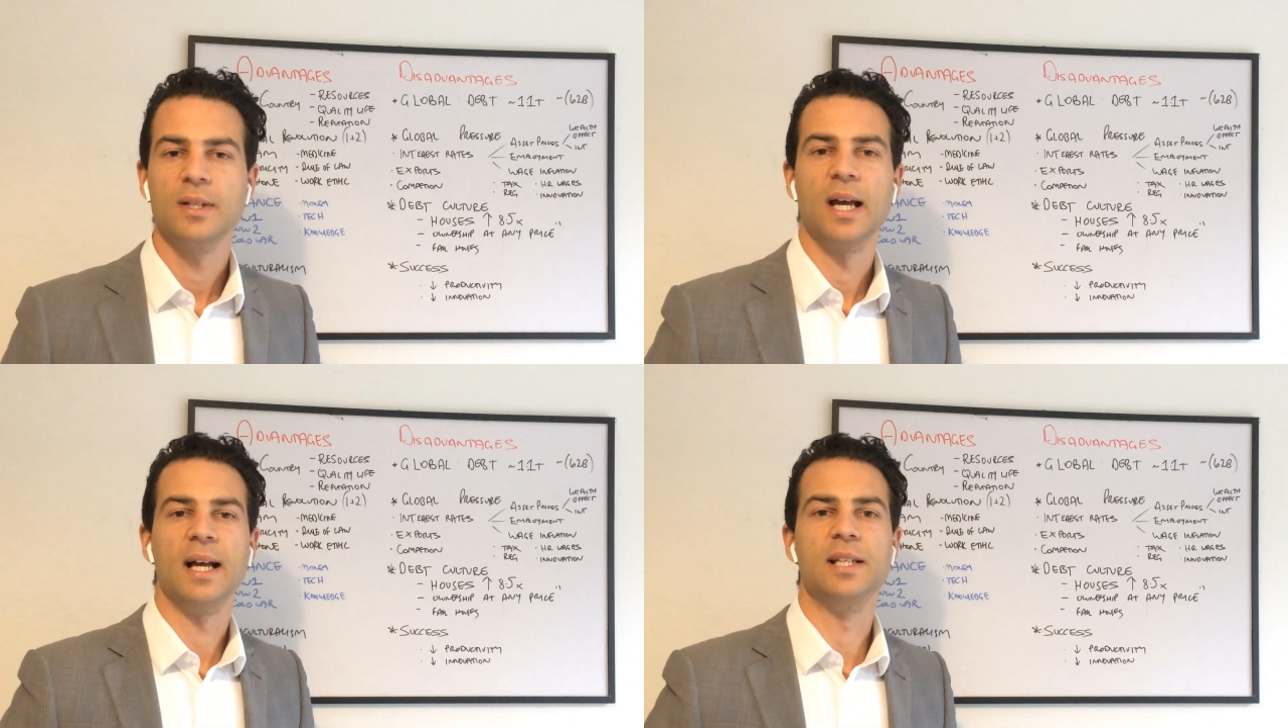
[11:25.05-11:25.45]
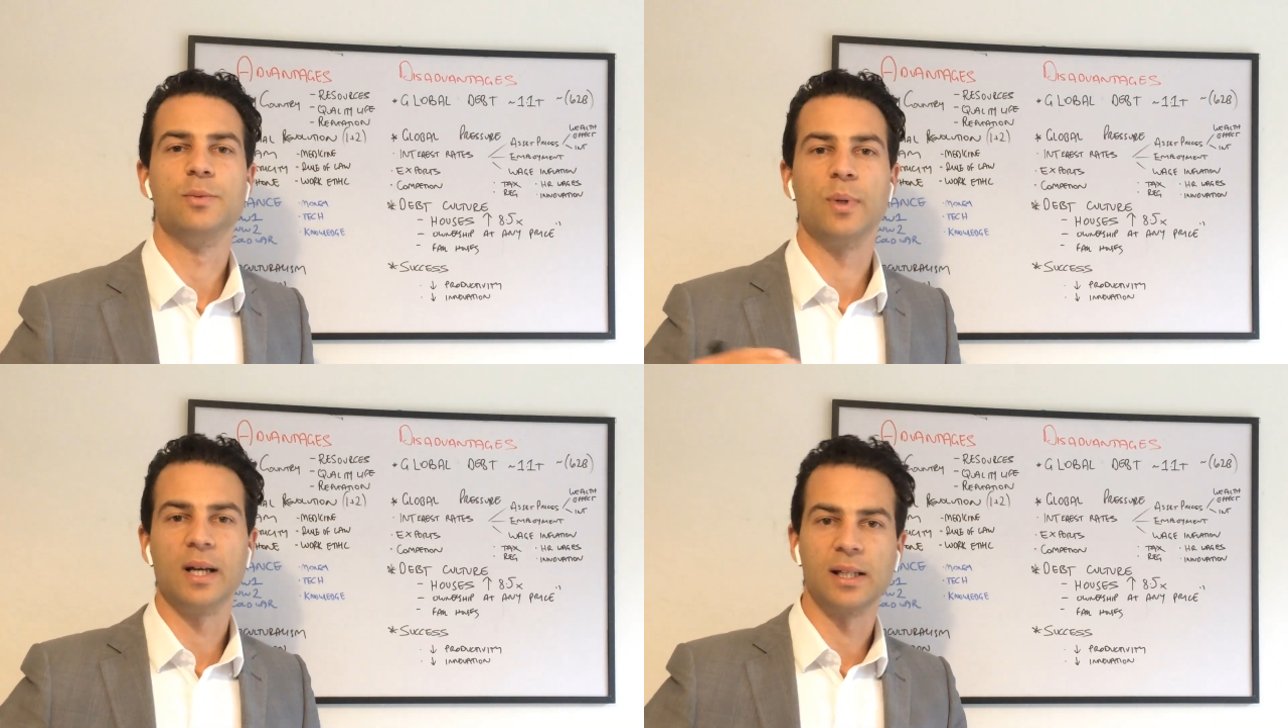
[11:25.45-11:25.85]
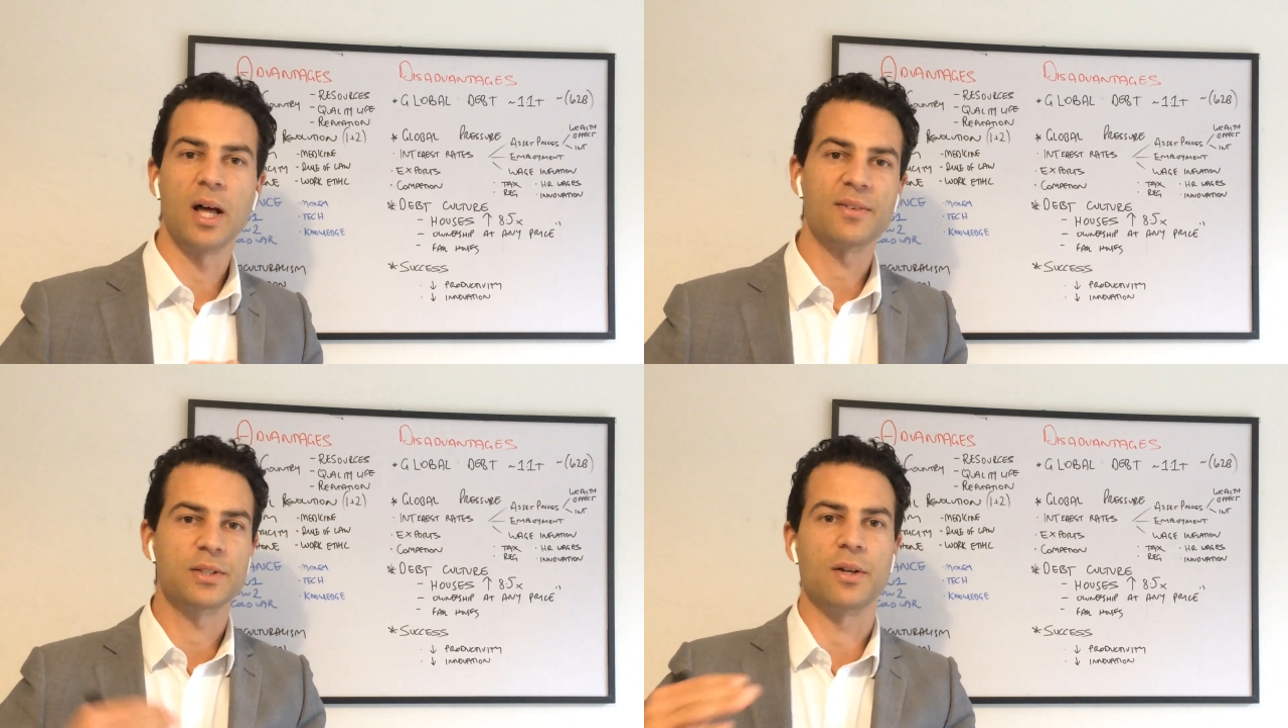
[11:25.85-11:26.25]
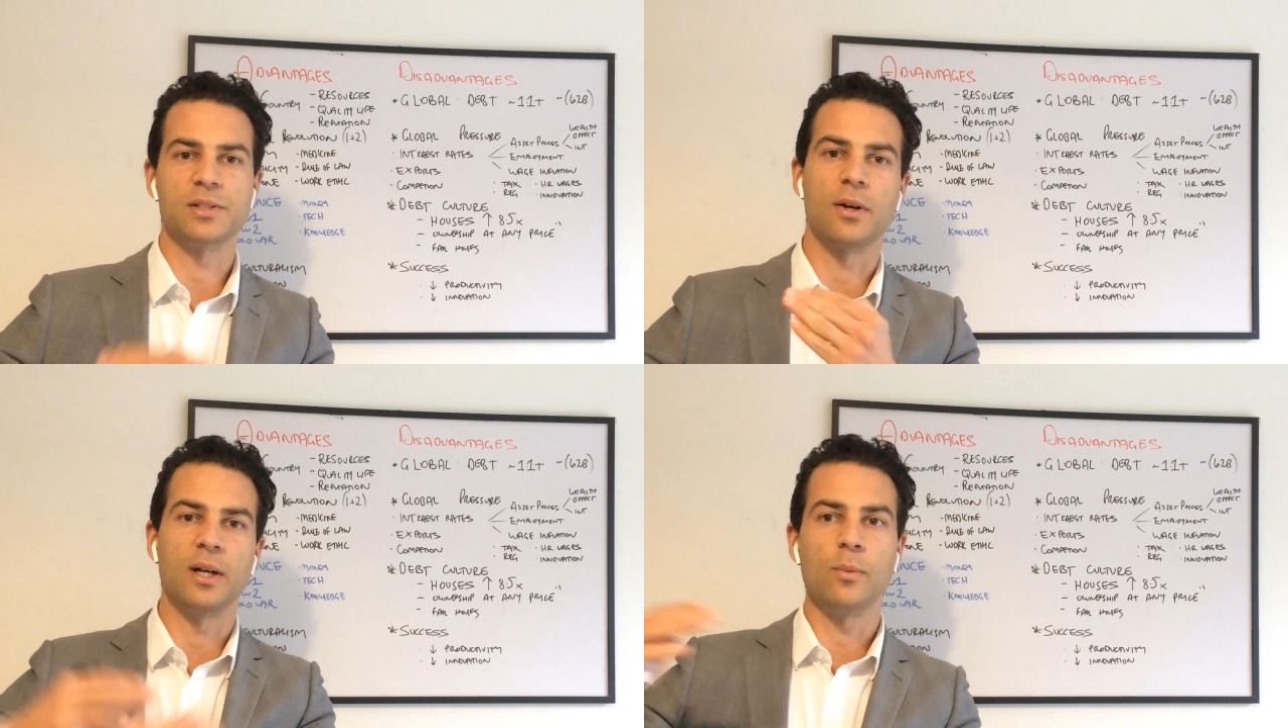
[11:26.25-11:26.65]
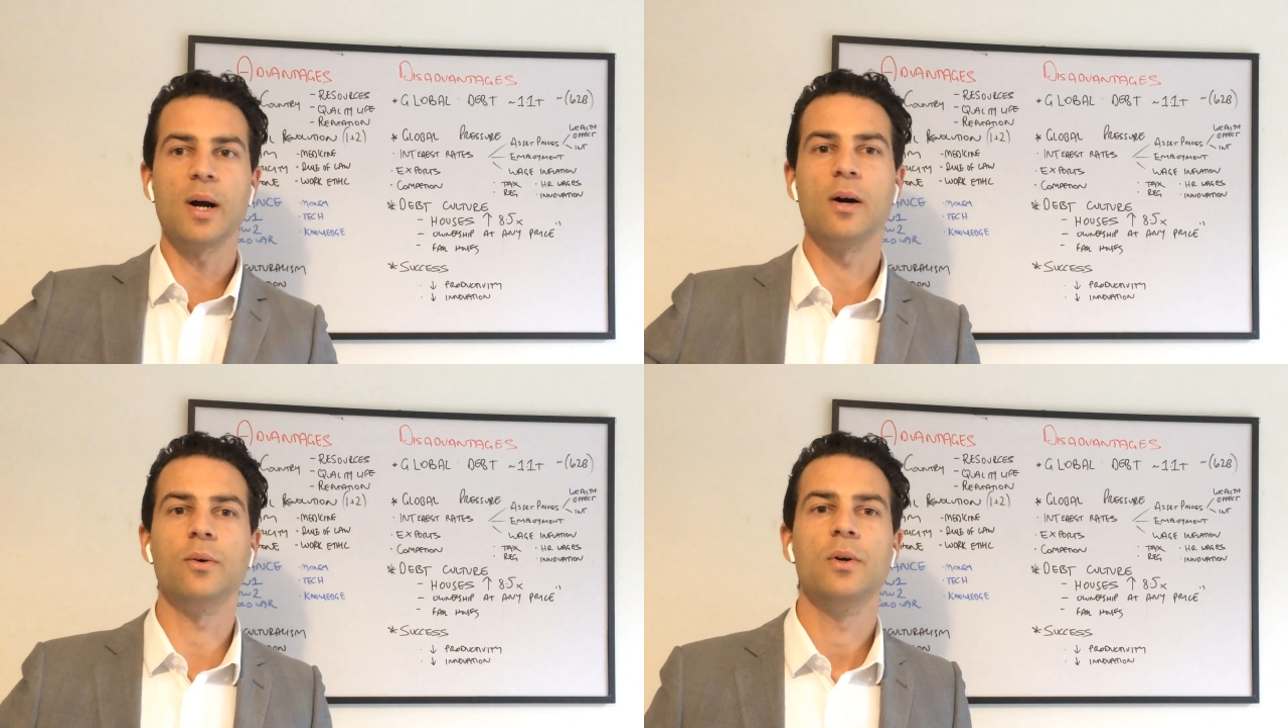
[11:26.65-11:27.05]
as where our lifestyle's going
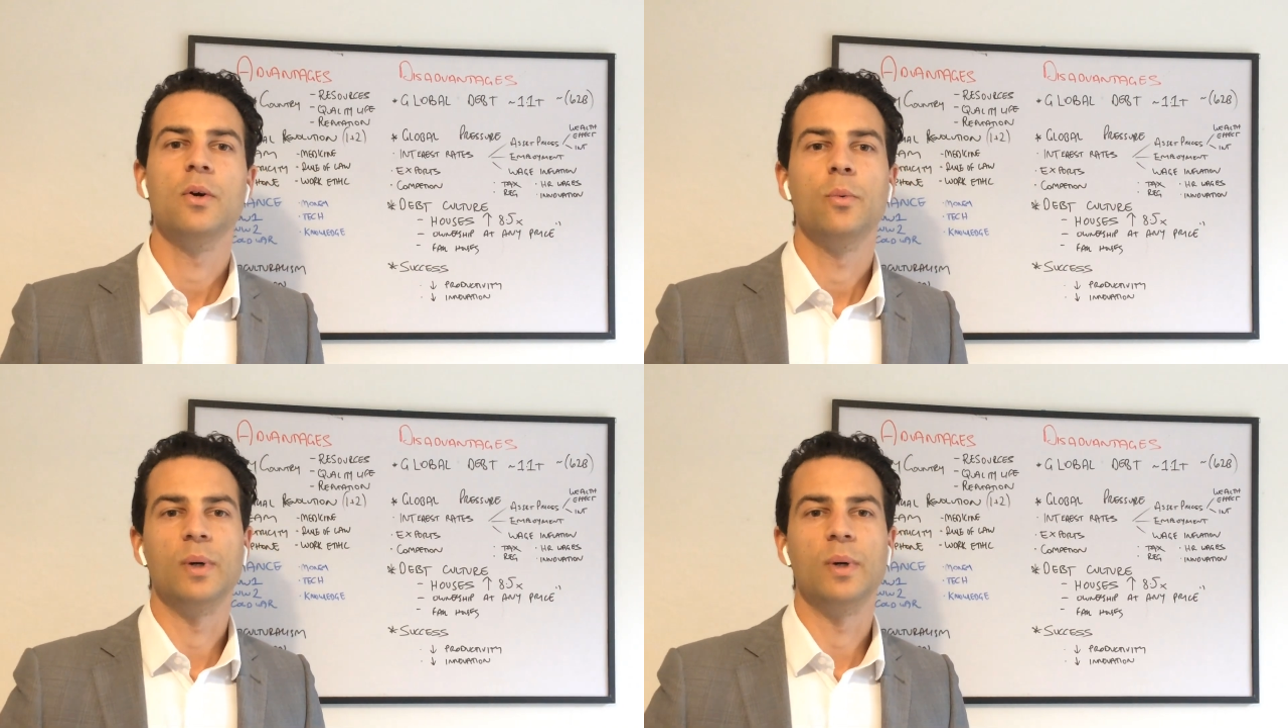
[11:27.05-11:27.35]
well,